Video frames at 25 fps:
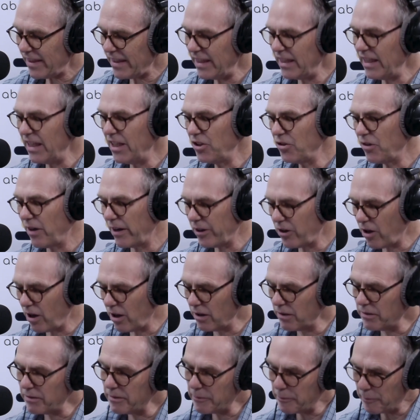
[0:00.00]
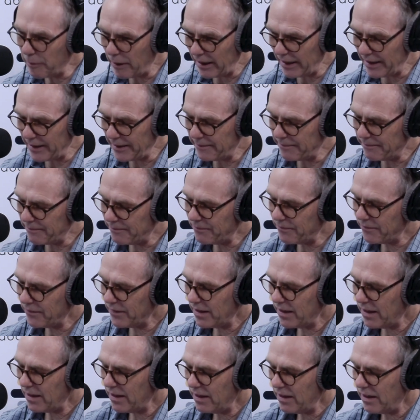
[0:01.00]
and they try calling them in May.
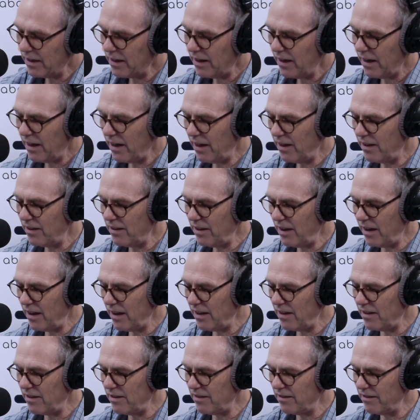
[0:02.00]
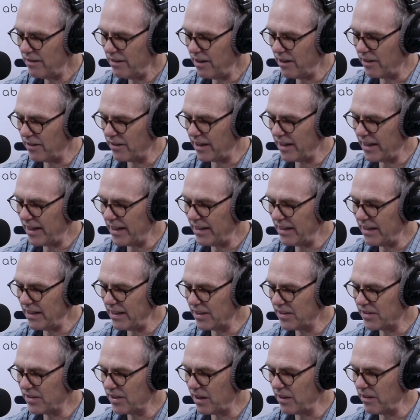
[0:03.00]
And then, they get
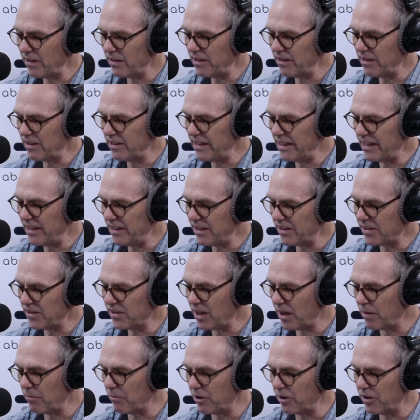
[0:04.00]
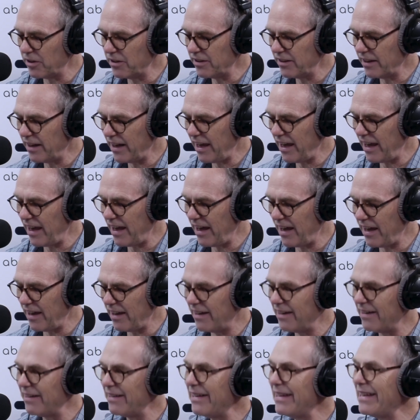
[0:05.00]
into summer,
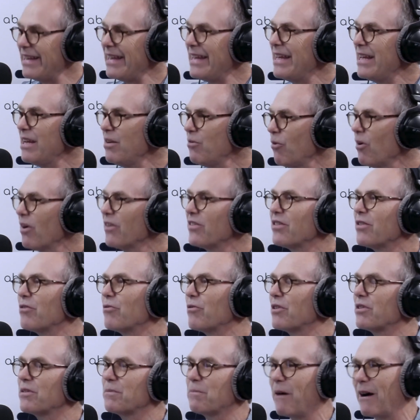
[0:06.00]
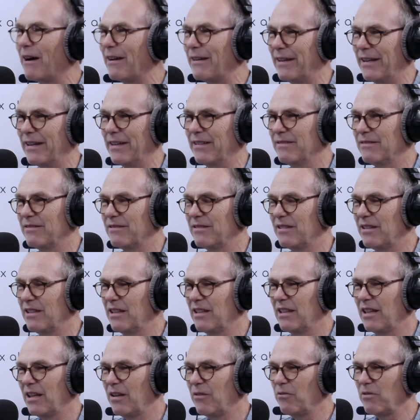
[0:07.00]
and he wasn't responding.
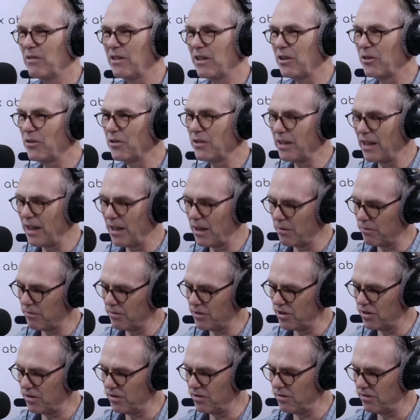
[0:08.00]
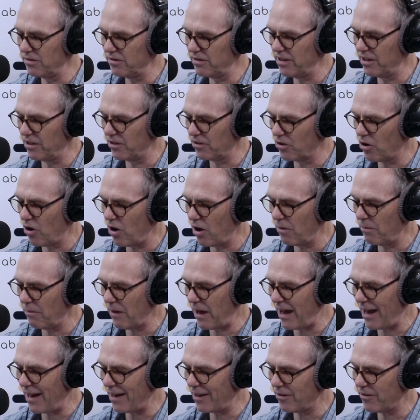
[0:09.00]
They couldn't get him to, call
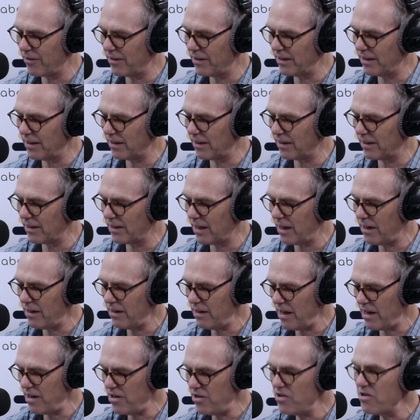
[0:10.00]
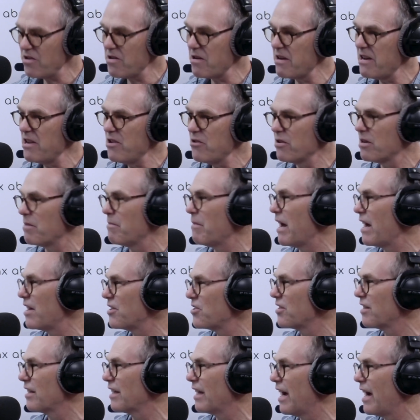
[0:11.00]
back or anything like that. And you can
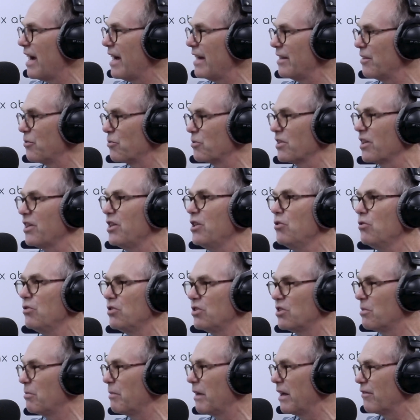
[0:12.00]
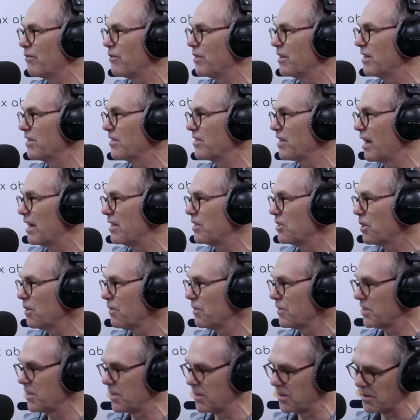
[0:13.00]
imagine the guy, there was a huge demand for this guy's
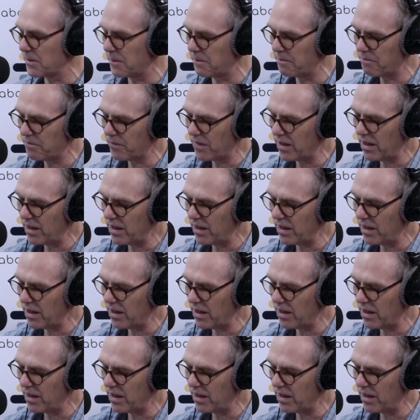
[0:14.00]
services.